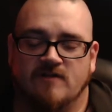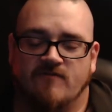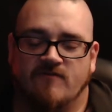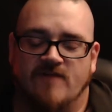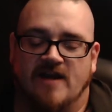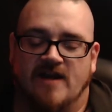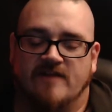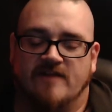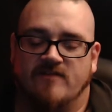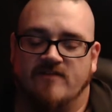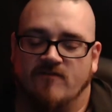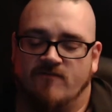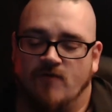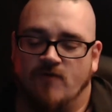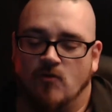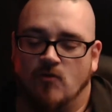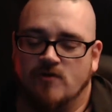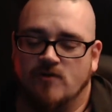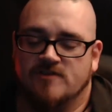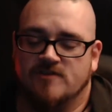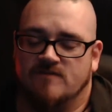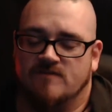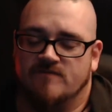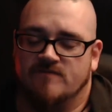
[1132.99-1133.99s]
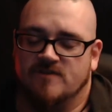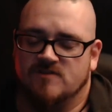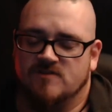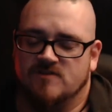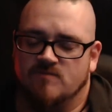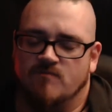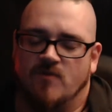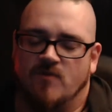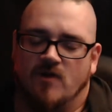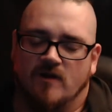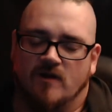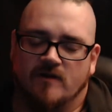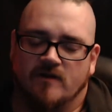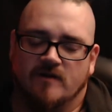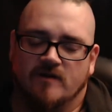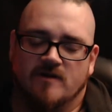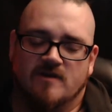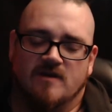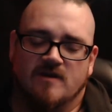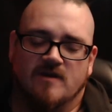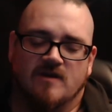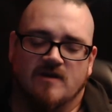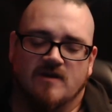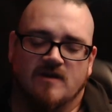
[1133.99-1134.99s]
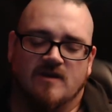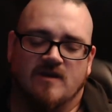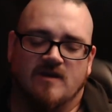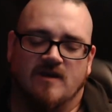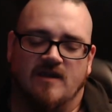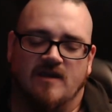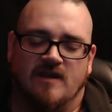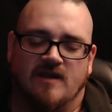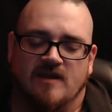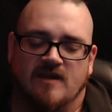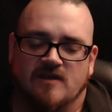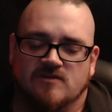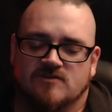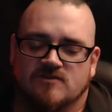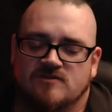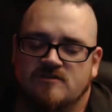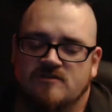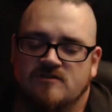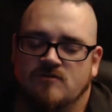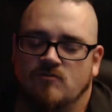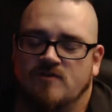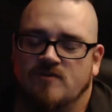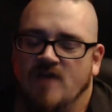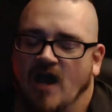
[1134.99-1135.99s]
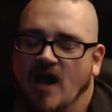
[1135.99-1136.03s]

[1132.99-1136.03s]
In fact, the focus of this book is to